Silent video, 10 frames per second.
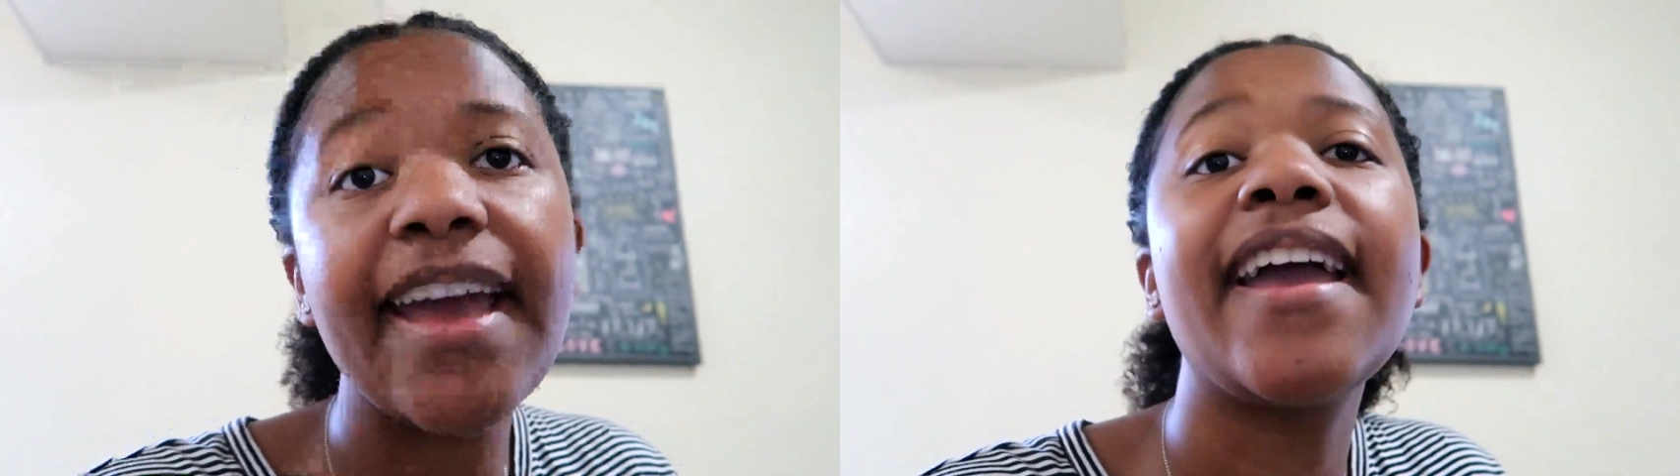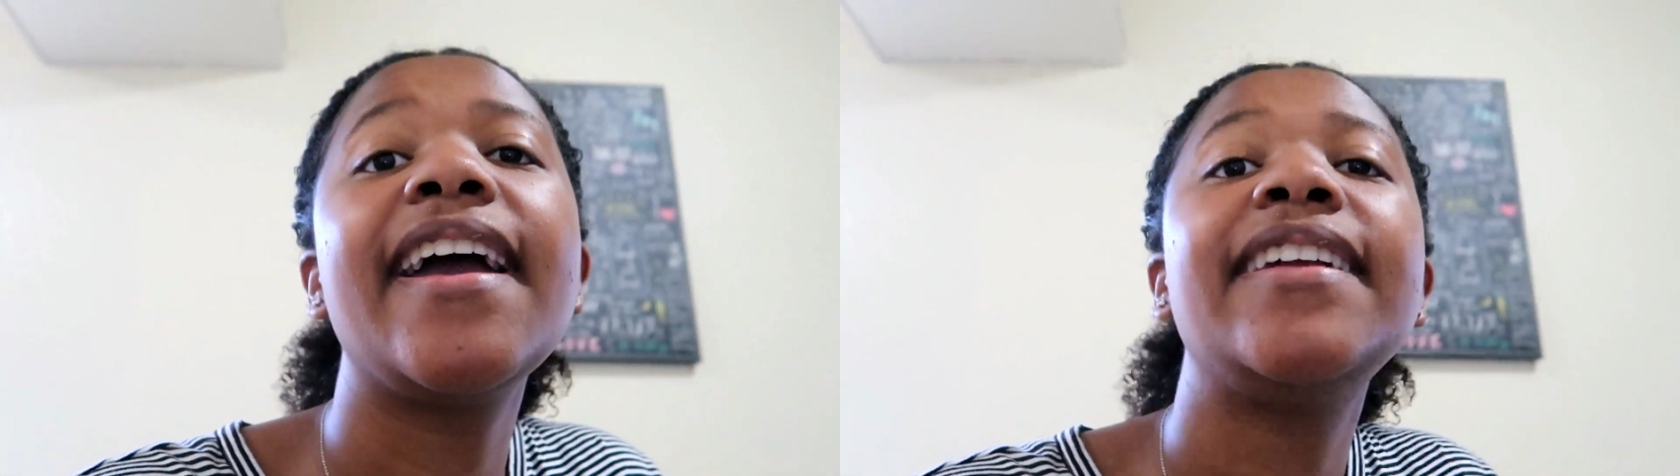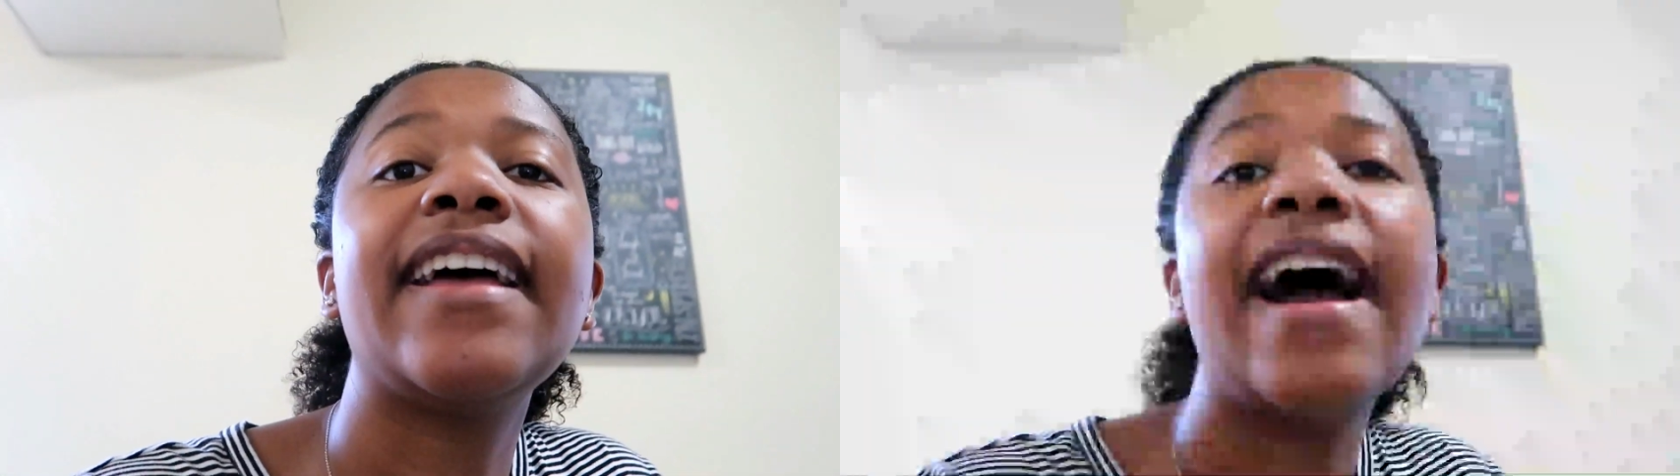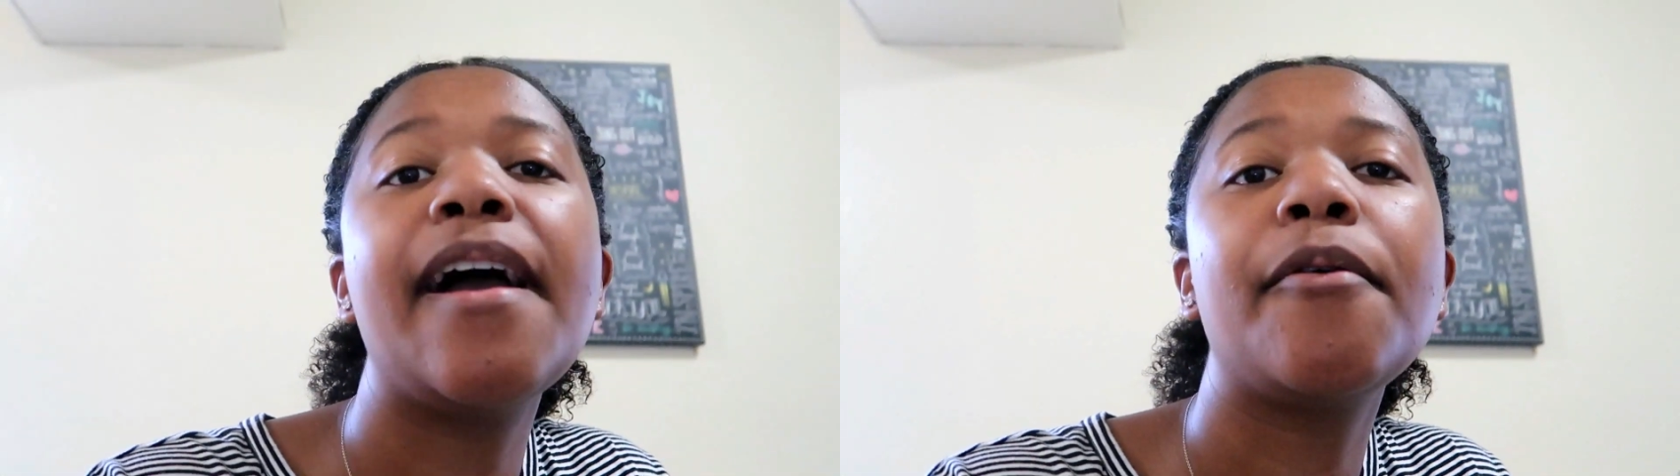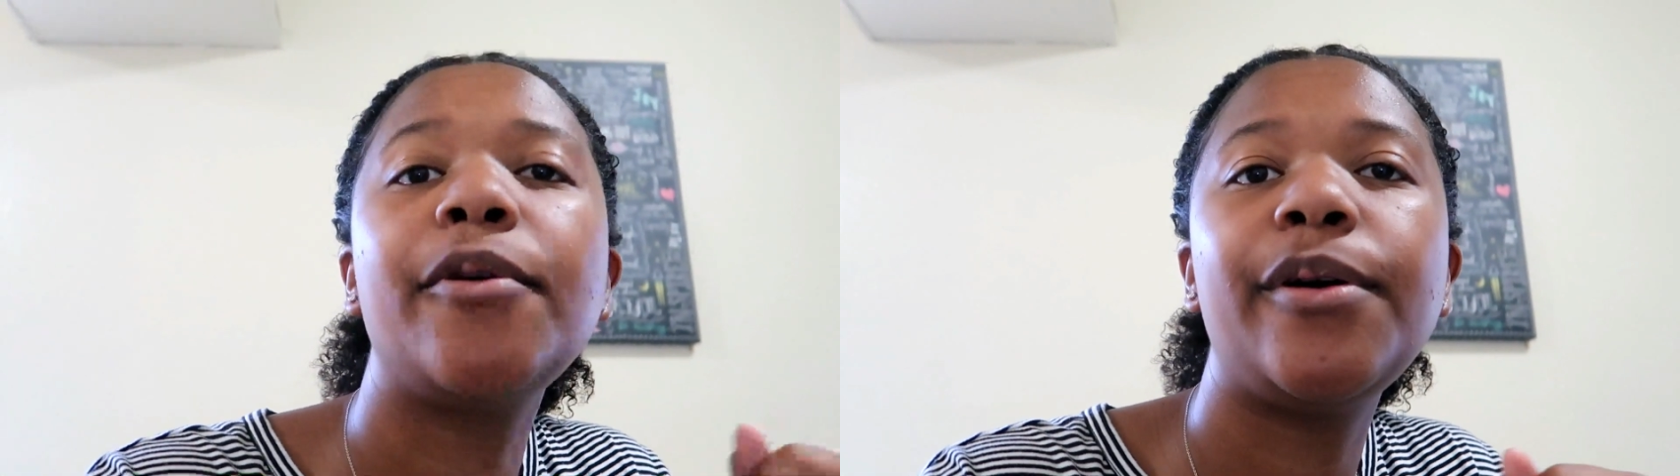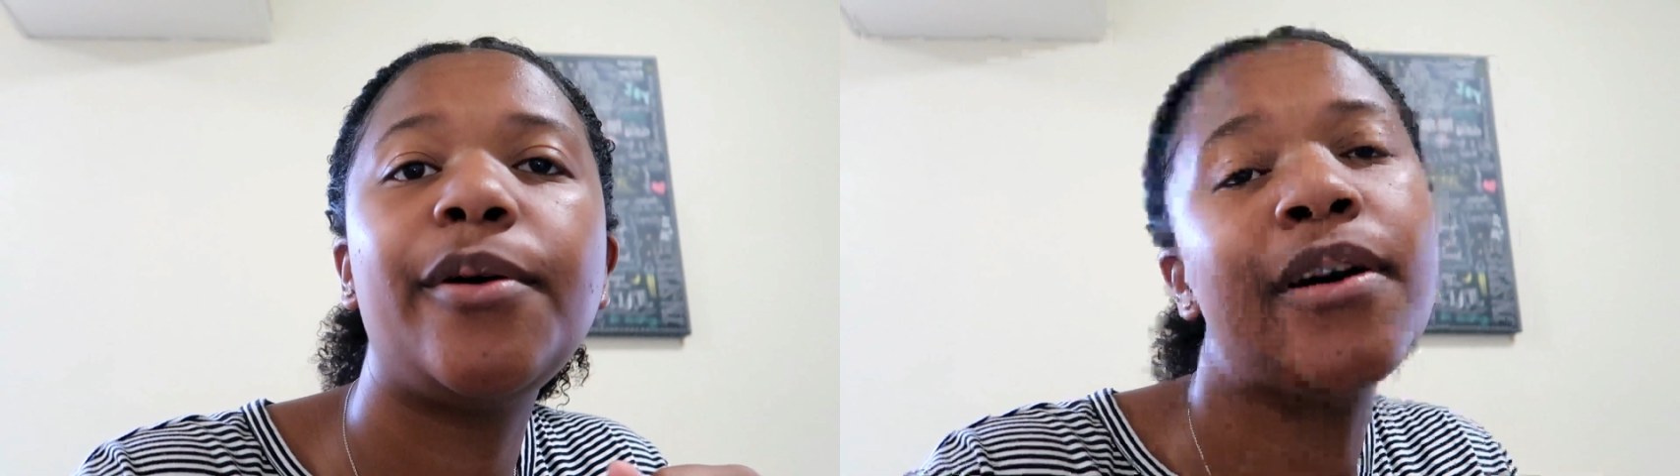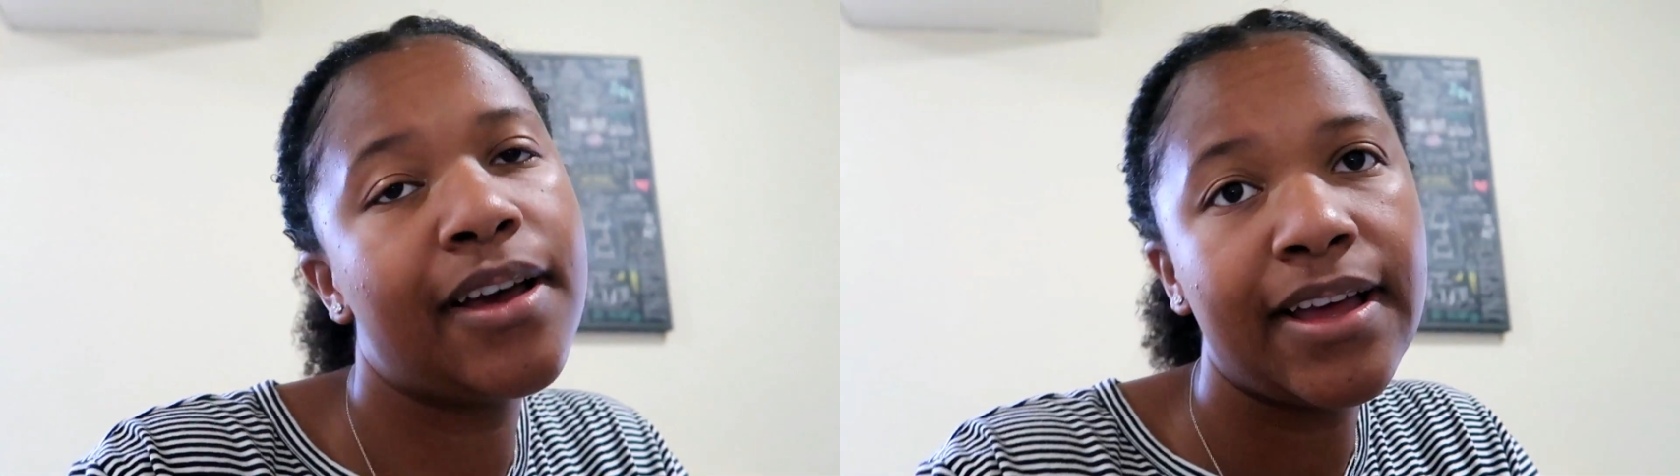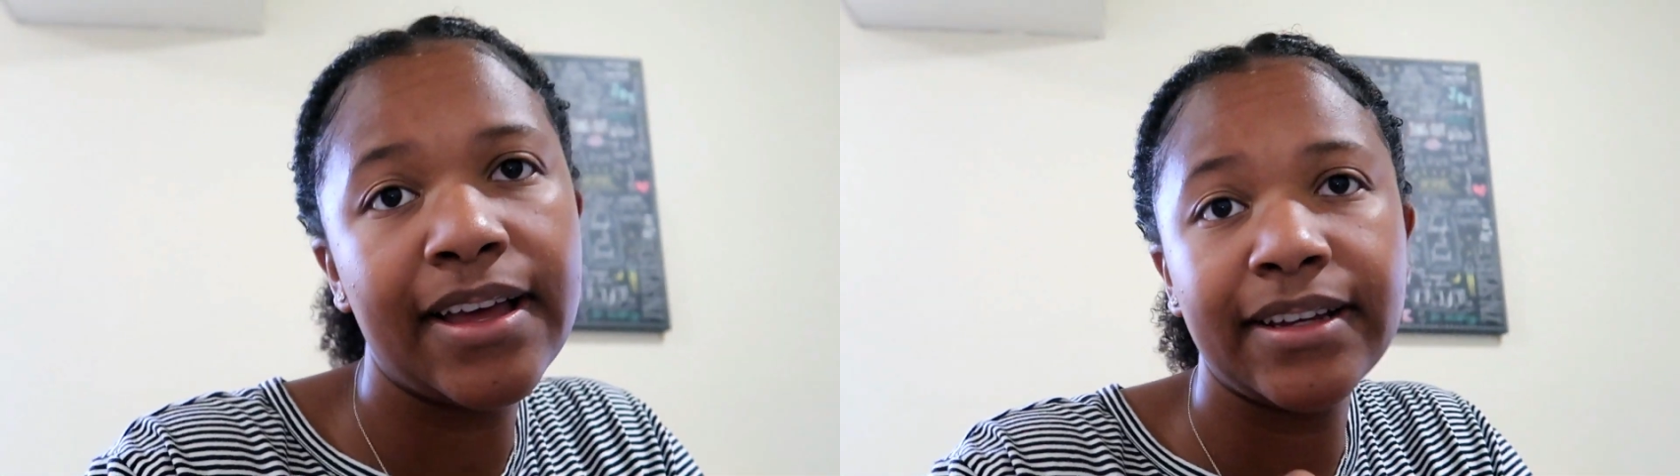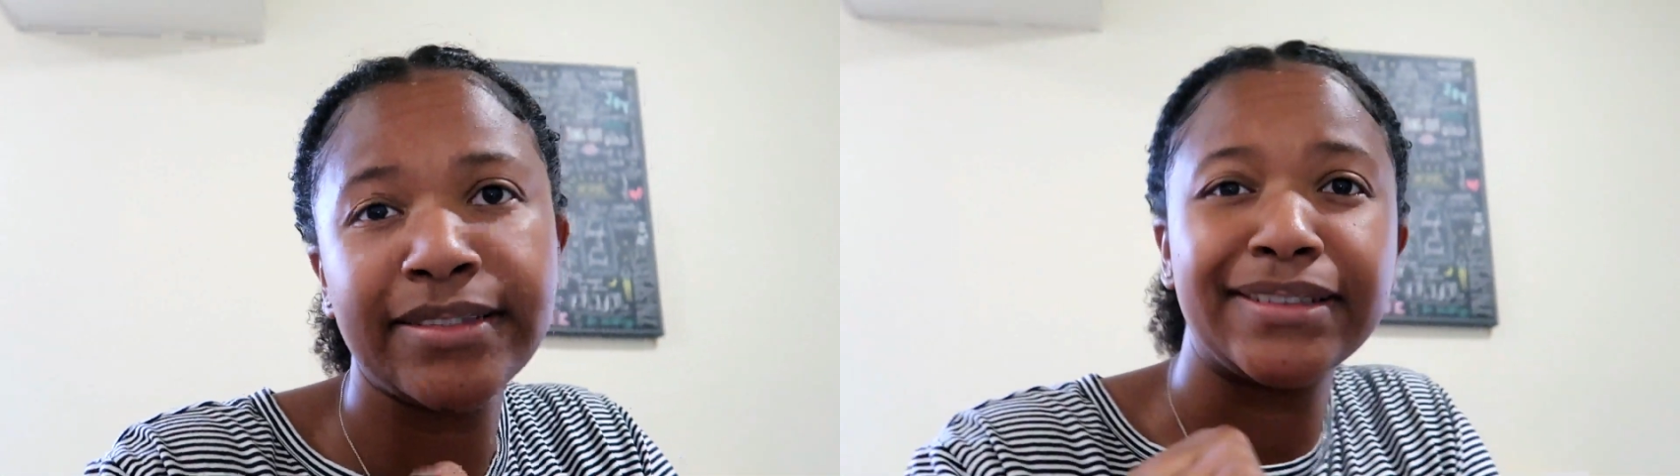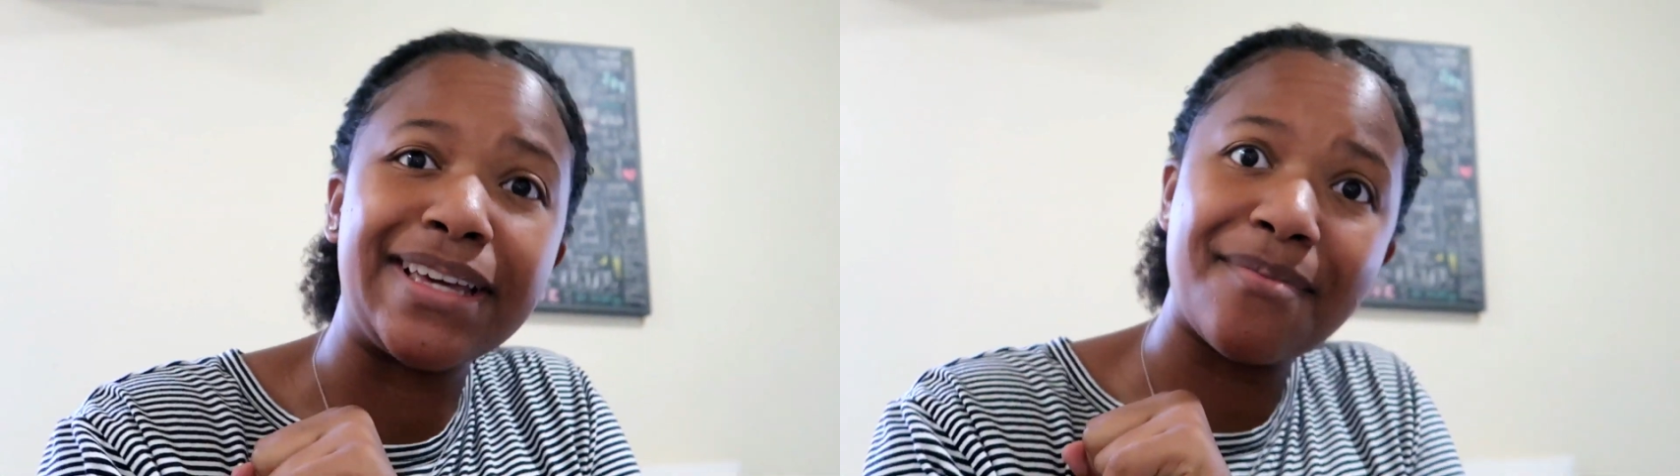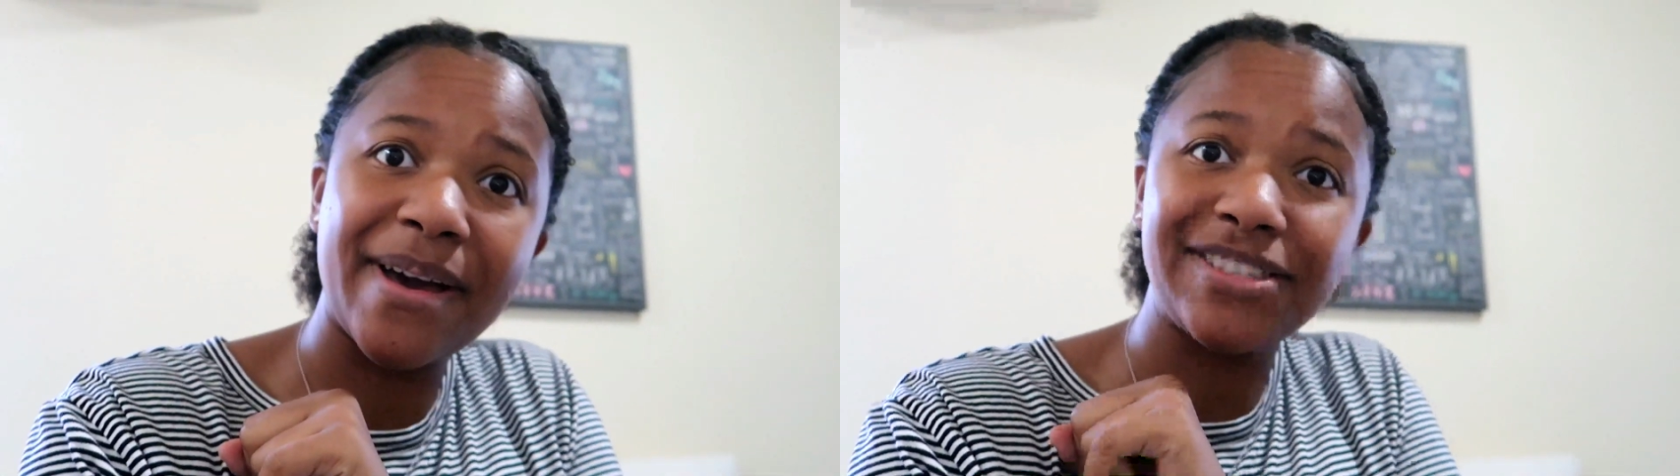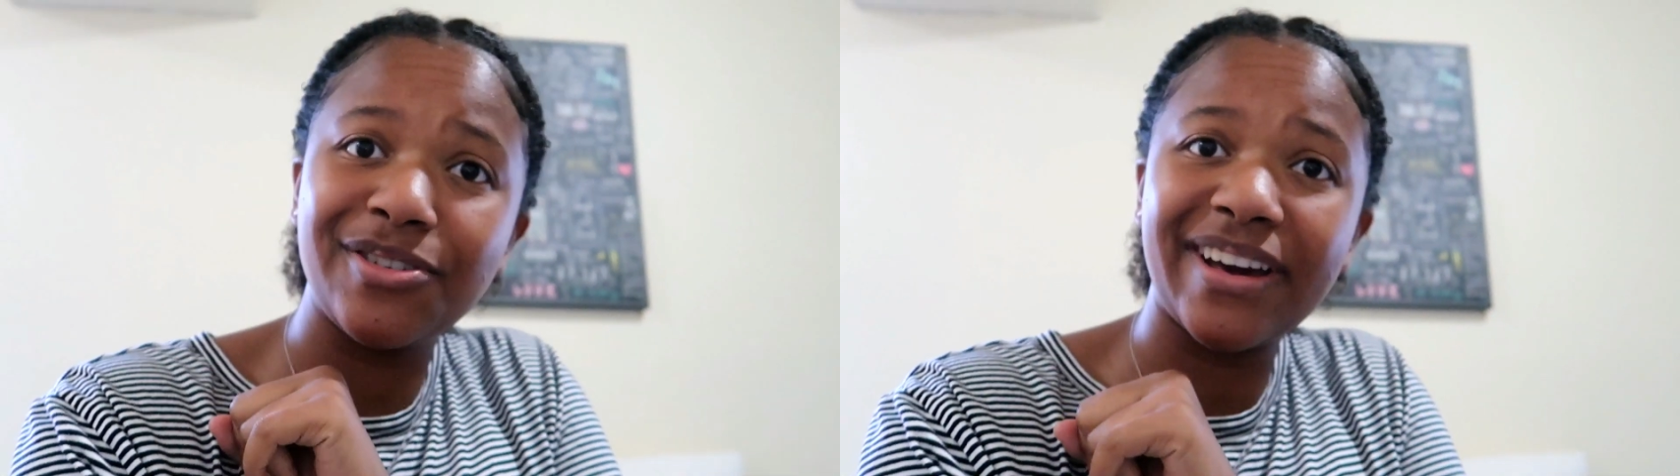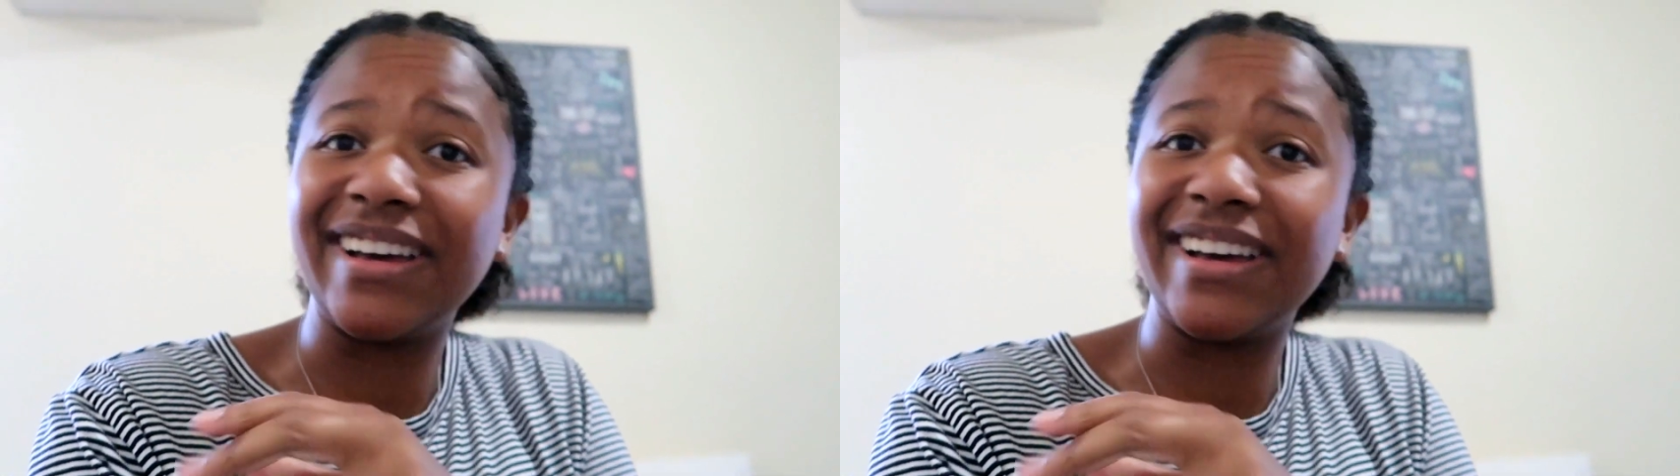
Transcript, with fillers: and I will get back to you